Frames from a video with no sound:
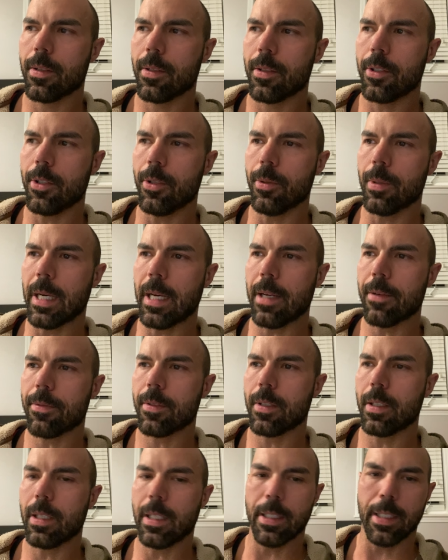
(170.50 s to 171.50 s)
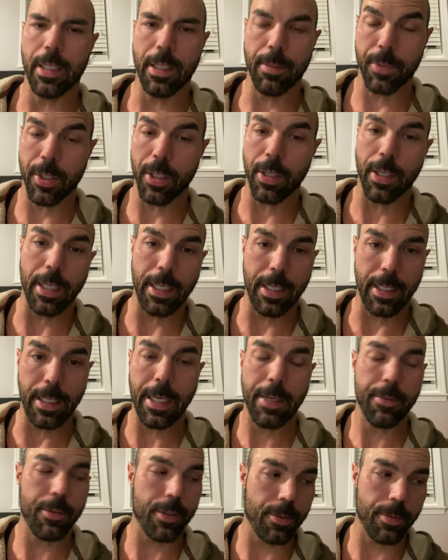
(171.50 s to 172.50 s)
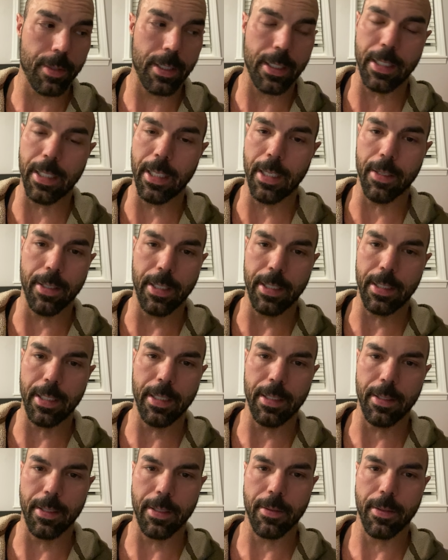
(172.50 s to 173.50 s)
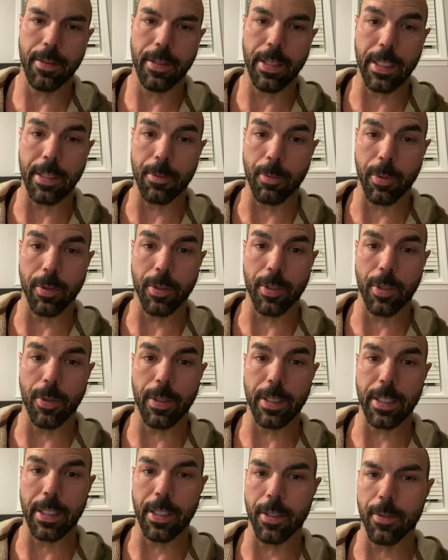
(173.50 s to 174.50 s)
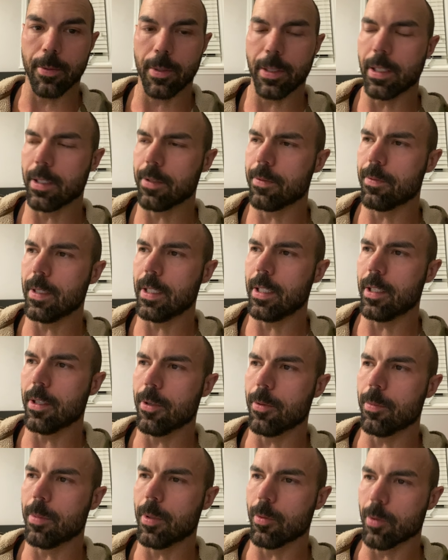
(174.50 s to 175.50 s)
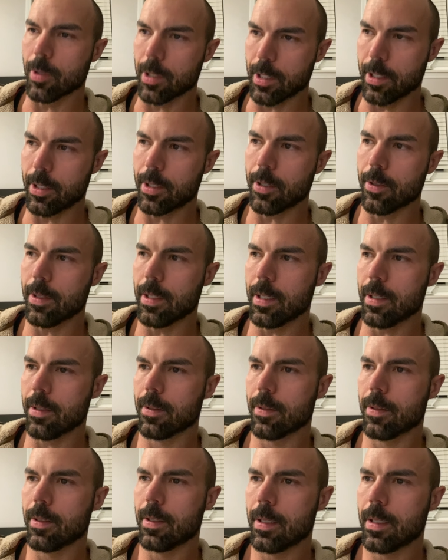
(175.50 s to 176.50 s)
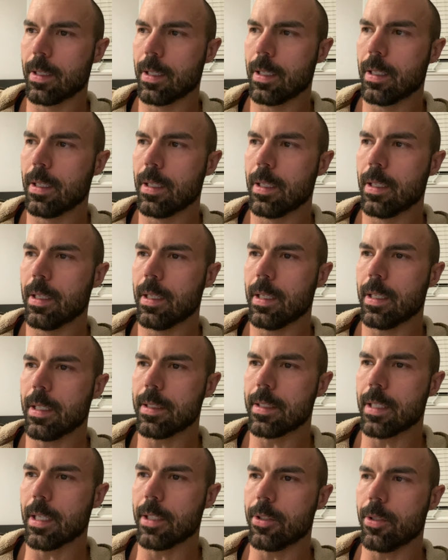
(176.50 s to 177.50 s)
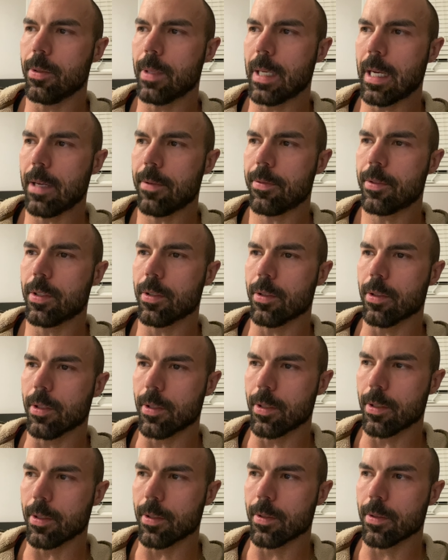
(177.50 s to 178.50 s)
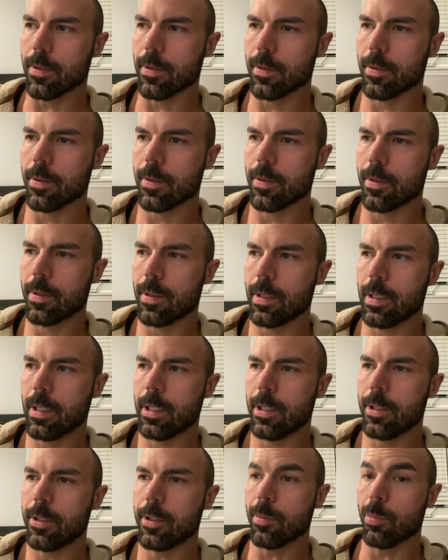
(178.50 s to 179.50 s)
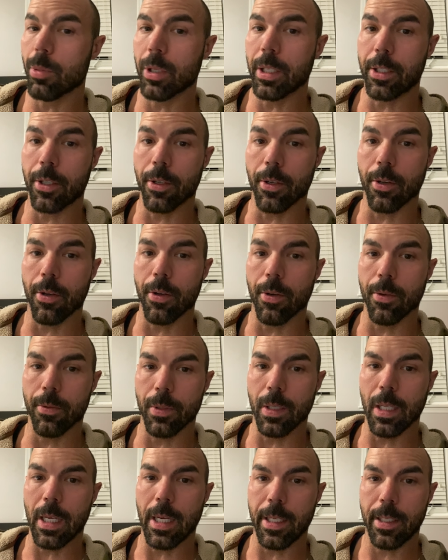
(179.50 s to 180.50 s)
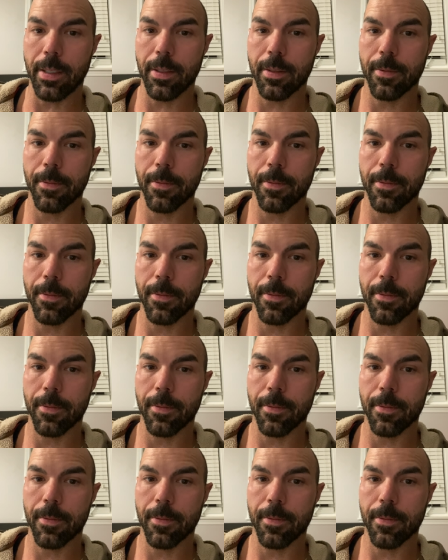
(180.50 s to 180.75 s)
you have, and I'm sorry, I have this written down. I didn't think we were going here with this video, but we're going to go there. He said, you have to learn to bring your own light.